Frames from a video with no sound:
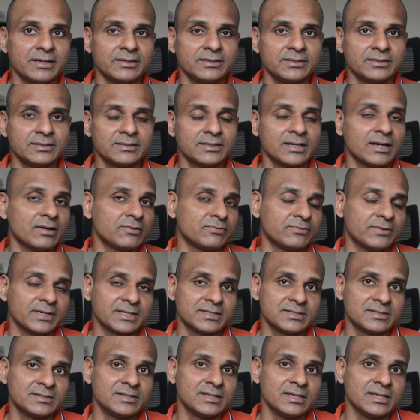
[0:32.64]
error affects
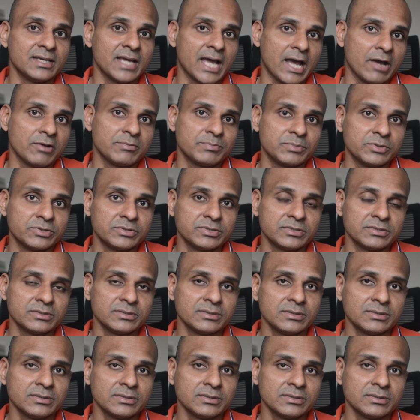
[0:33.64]
the output.